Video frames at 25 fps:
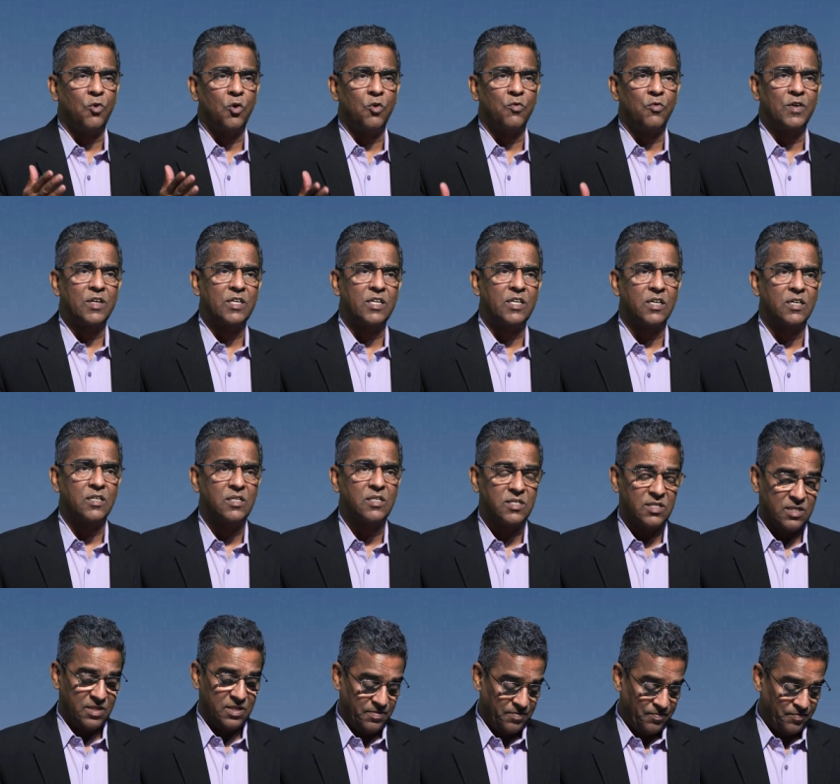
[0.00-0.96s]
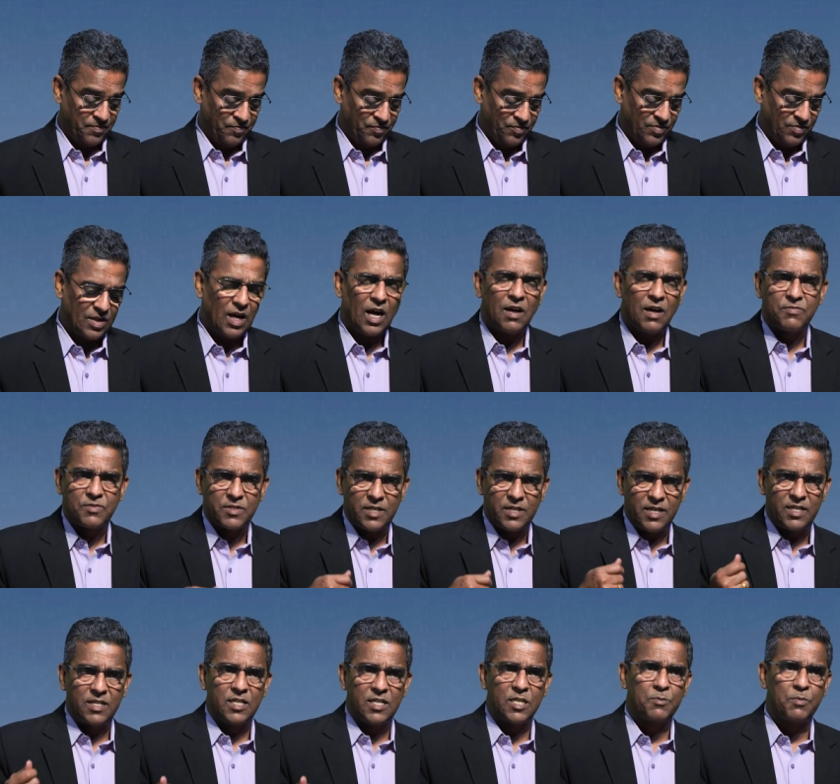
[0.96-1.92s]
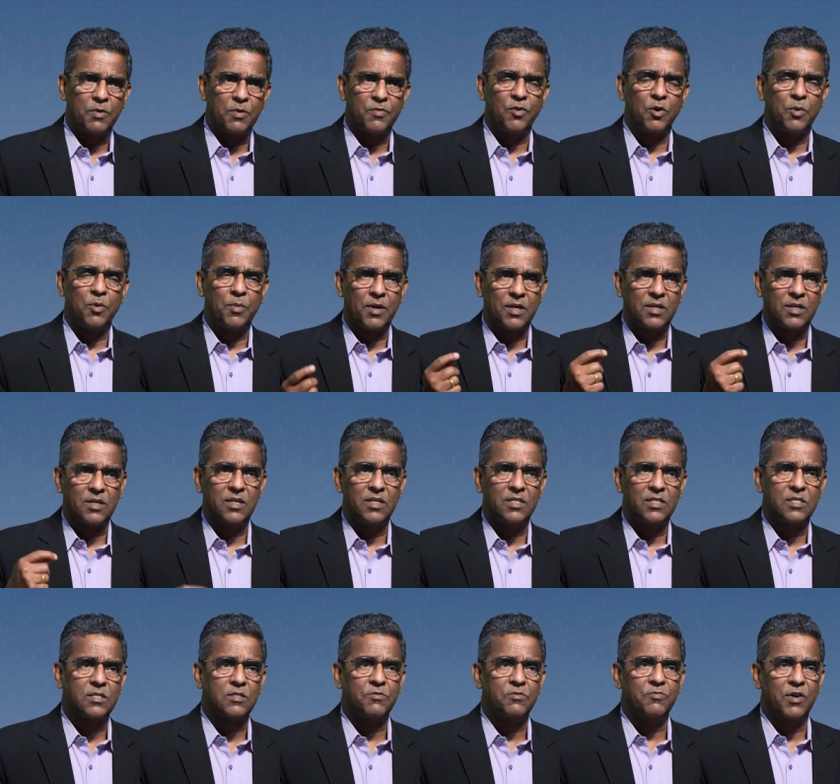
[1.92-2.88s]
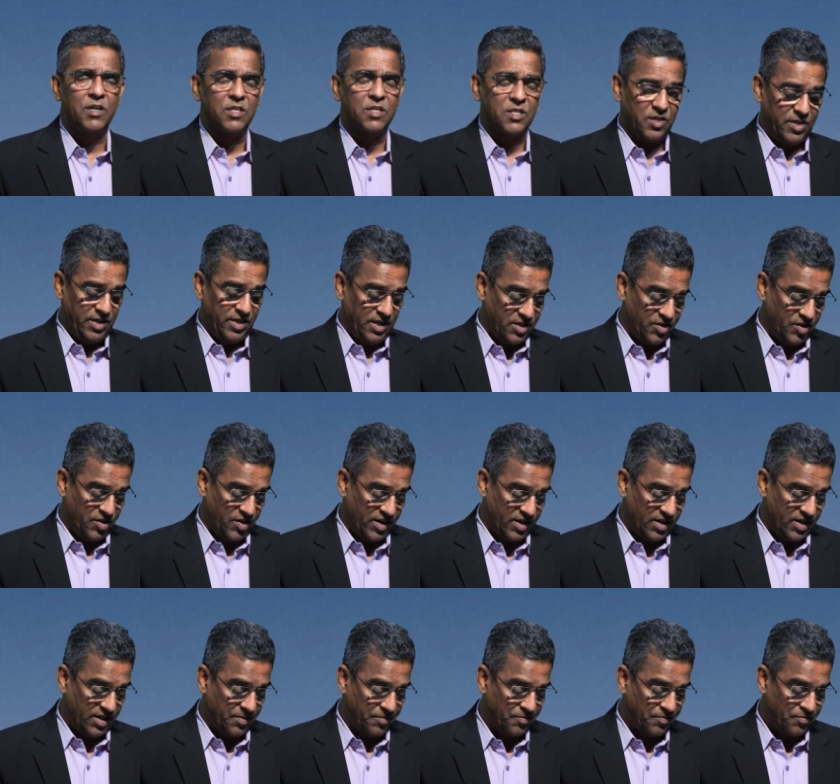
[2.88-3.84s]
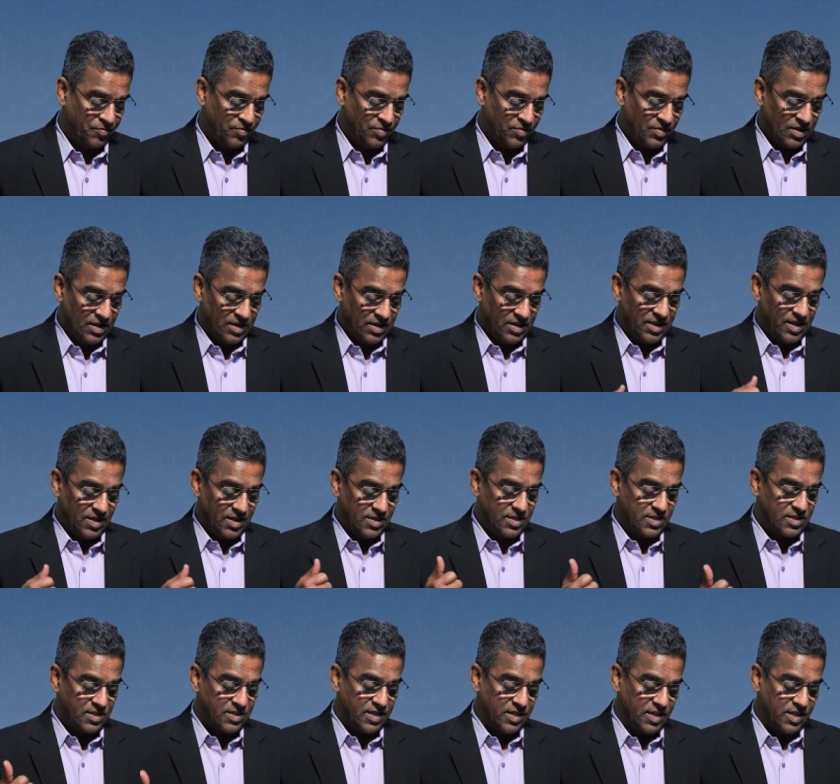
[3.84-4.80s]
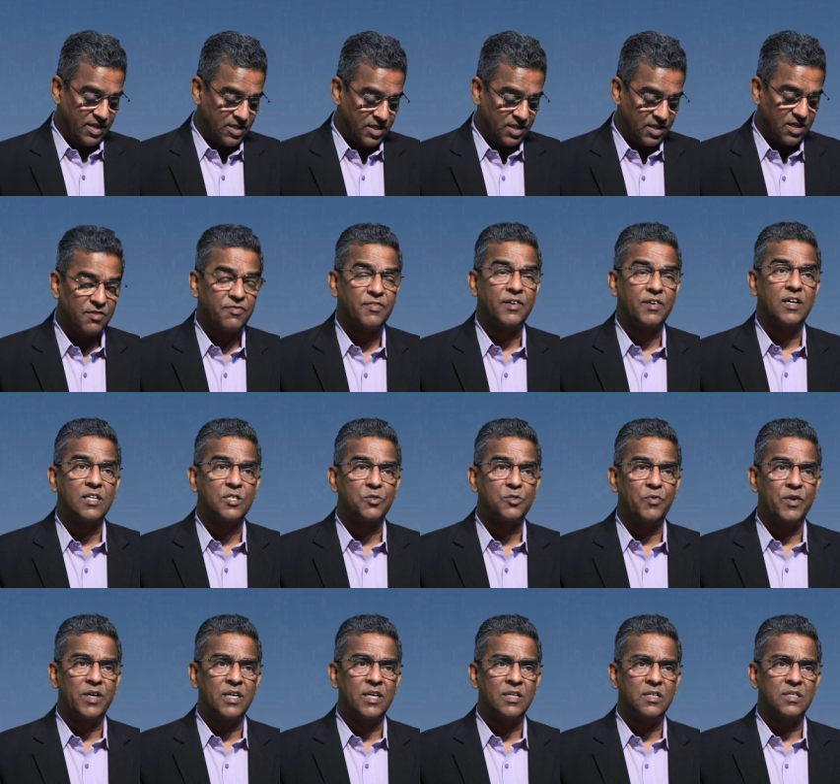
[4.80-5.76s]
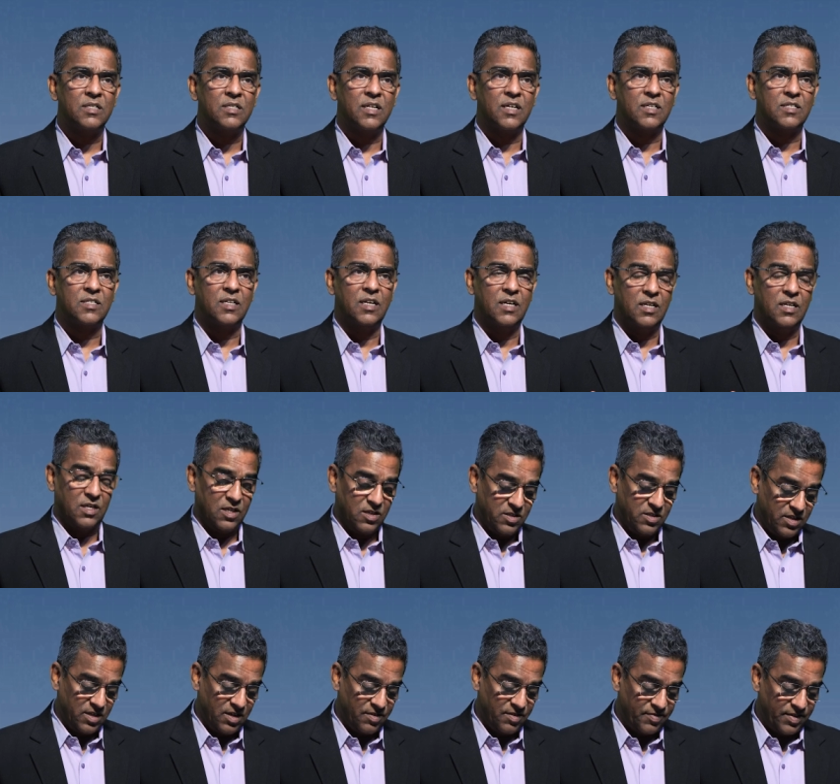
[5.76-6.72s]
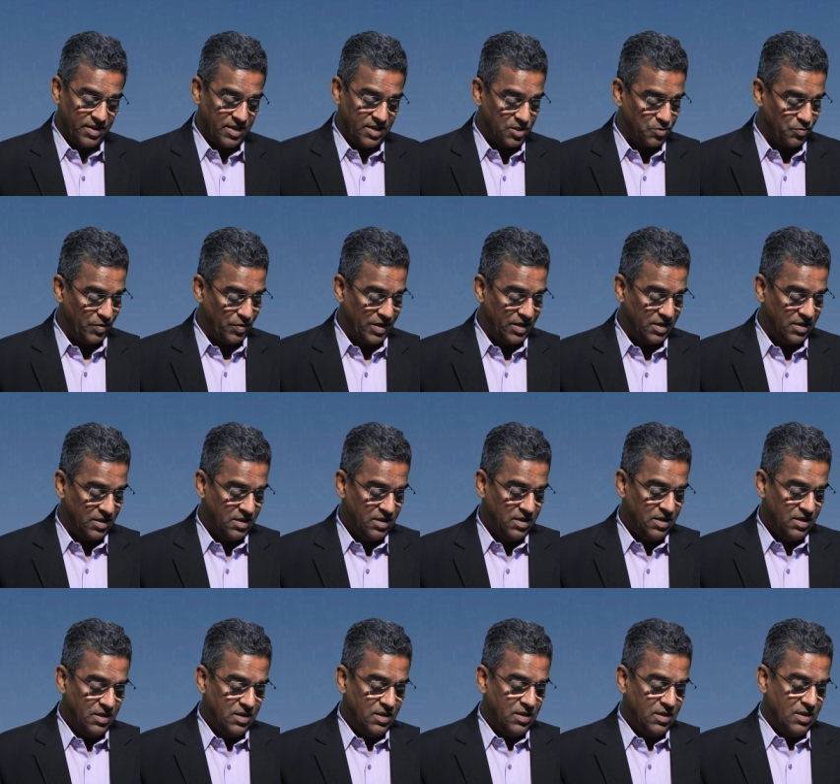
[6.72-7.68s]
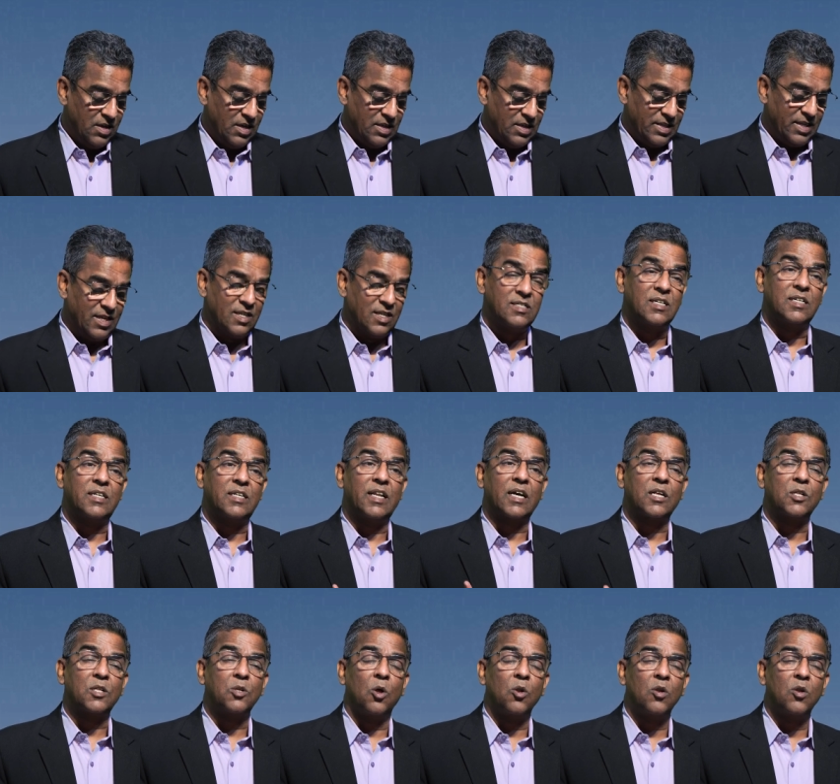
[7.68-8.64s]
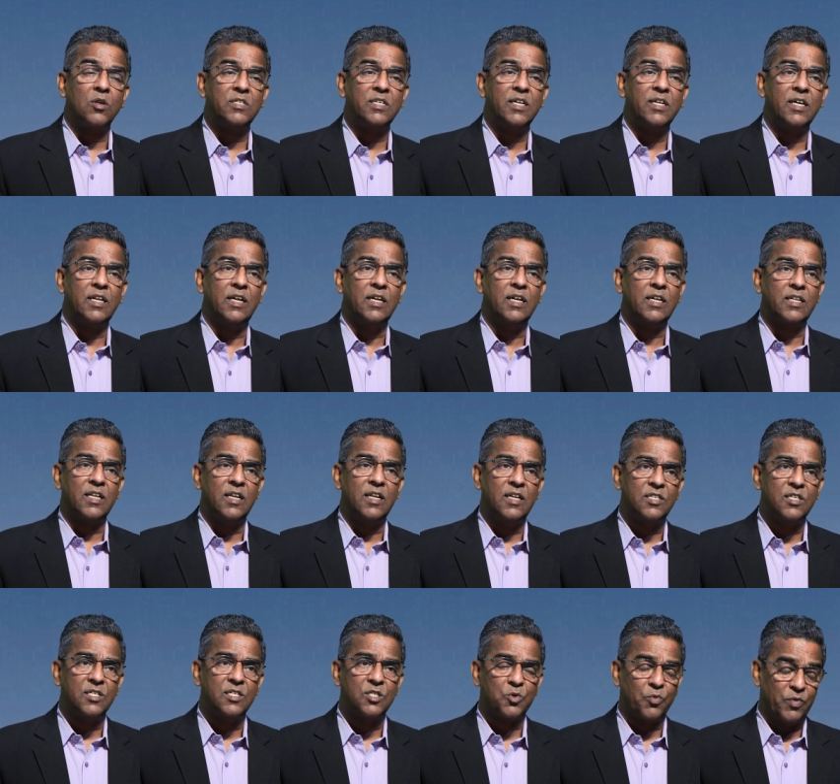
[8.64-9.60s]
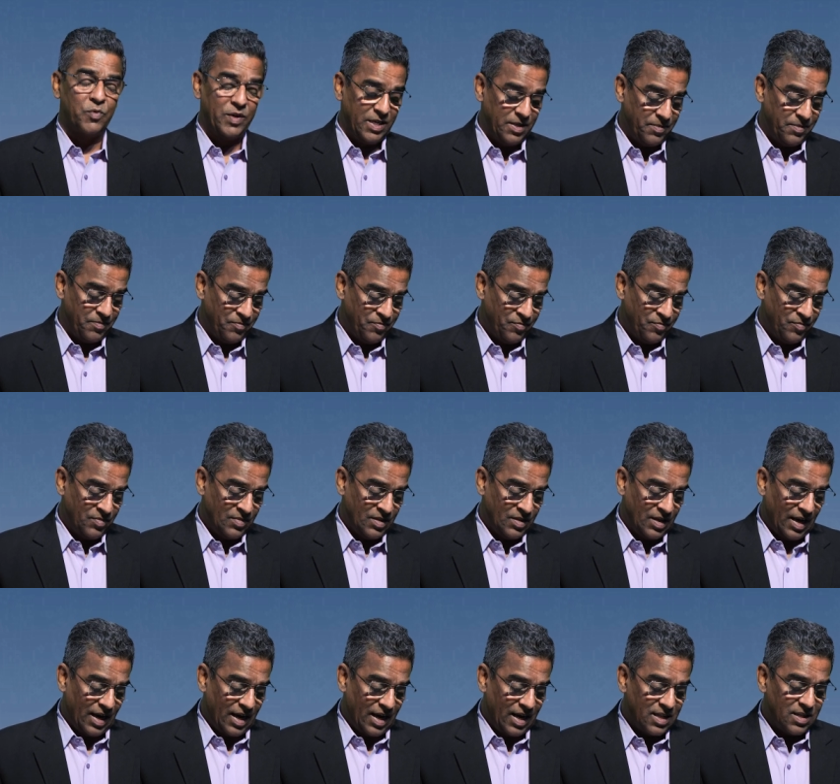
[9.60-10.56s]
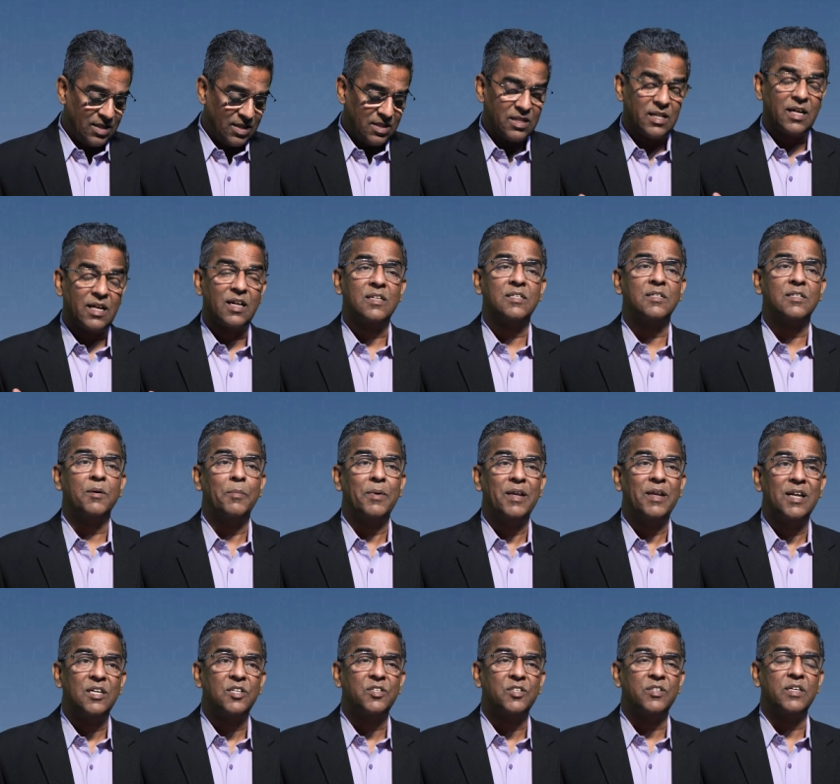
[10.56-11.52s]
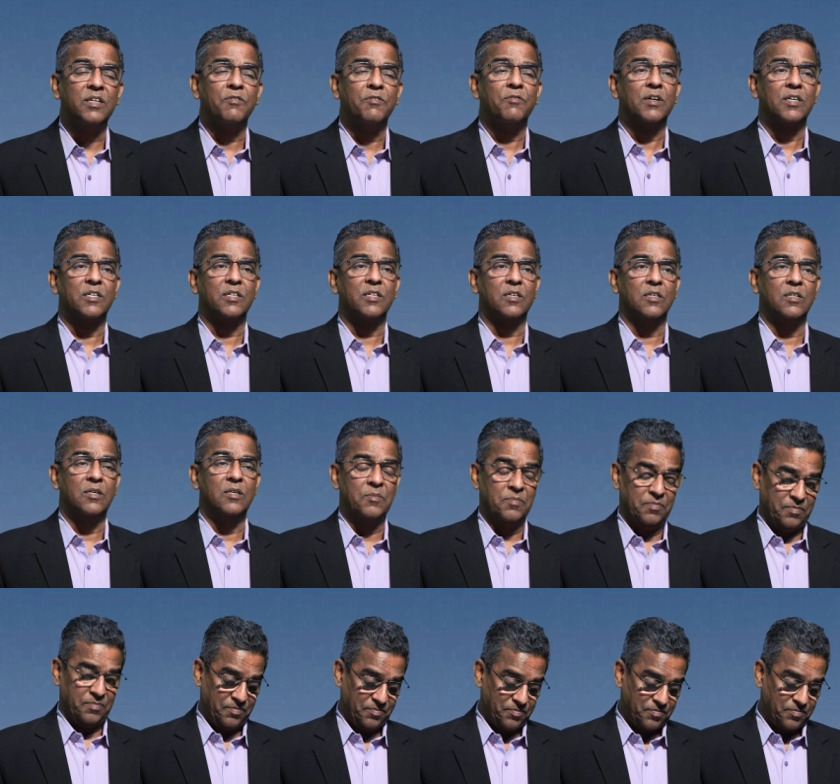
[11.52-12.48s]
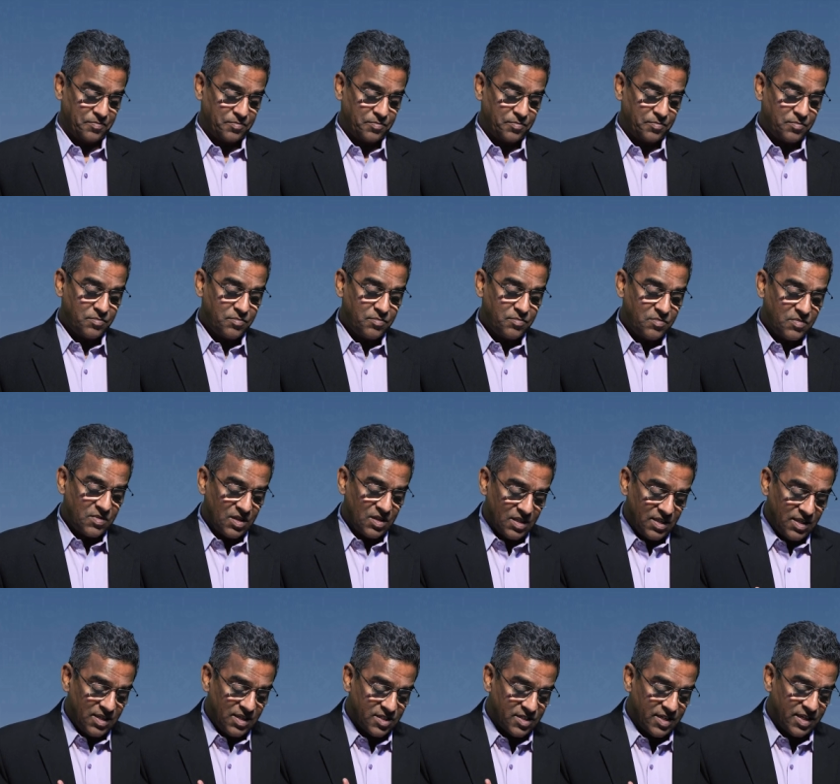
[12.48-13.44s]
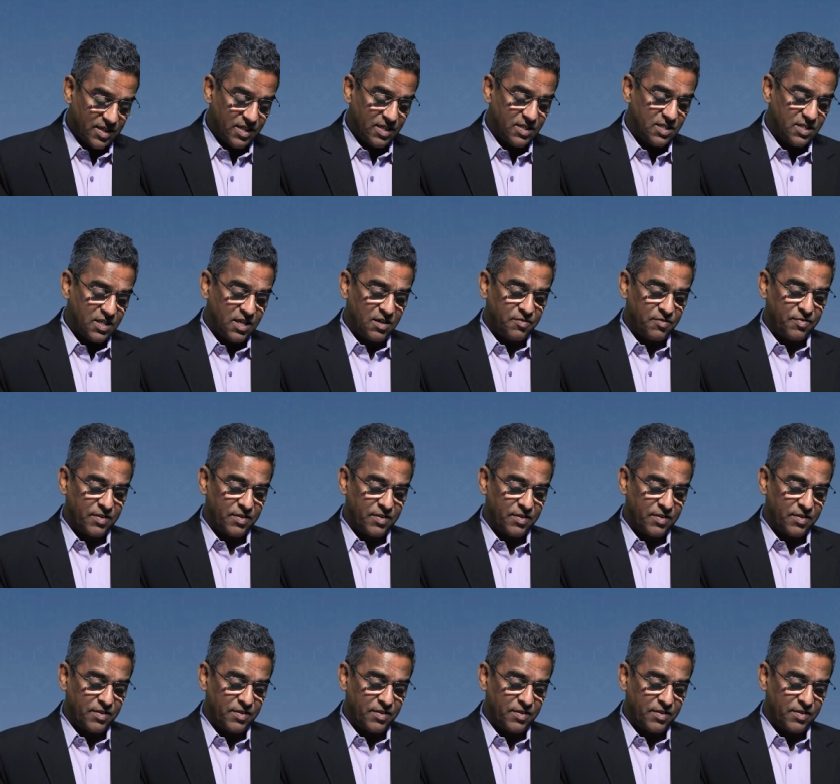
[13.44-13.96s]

four verticals. I've said this before, but it's worth reiterating. There is a strategic affairs wing, there is an internal affairs wing, there is a technology and intelligence wing, and there is a military vertical. The strategic